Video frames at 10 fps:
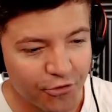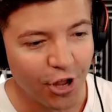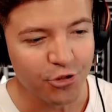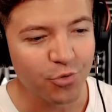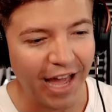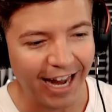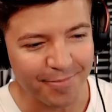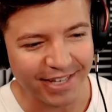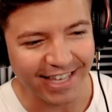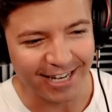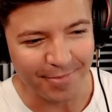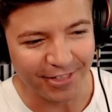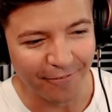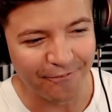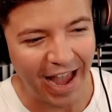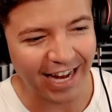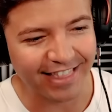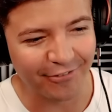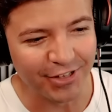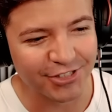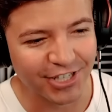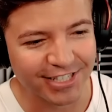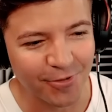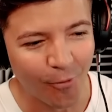No, you gotta be kidding me. The fact that this just